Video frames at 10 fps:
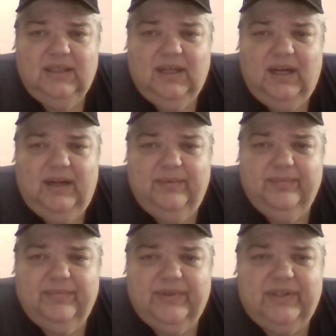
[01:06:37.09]

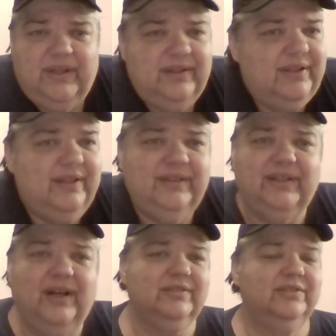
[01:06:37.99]
The
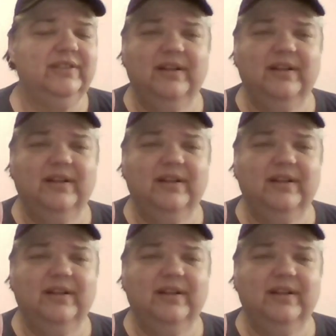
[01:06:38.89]
doctors,